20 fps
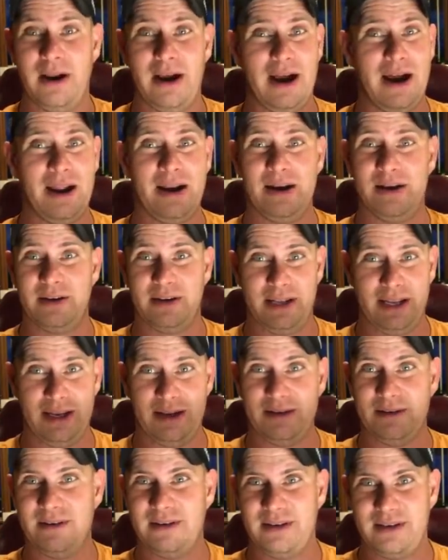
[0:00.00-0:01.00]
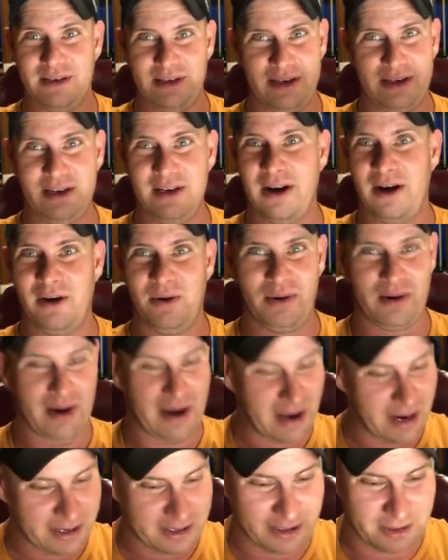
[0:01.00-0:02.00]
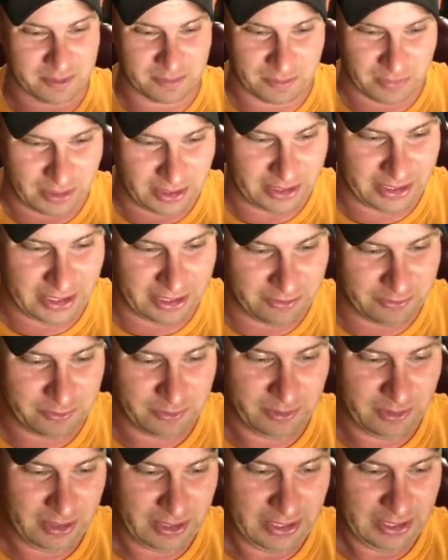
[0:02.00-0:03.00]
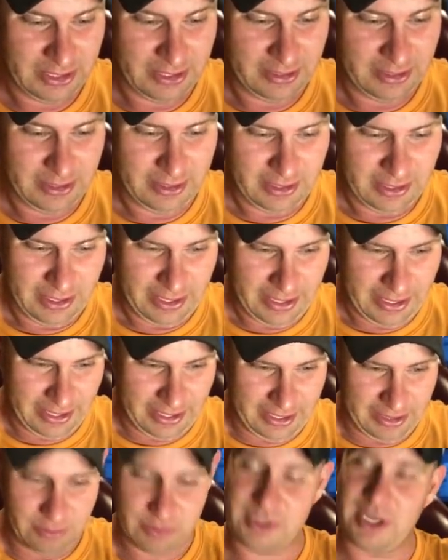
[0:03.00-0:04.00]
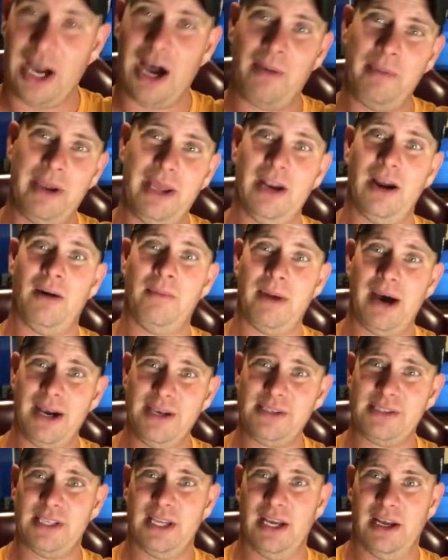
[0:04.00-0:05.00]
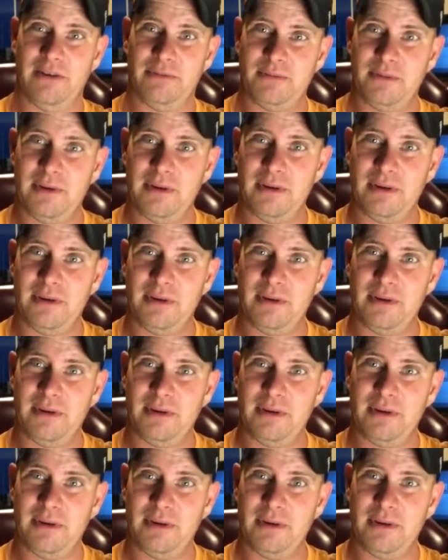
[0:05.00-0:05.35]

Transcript: I couldn't believe. And he was commenting on my stuff,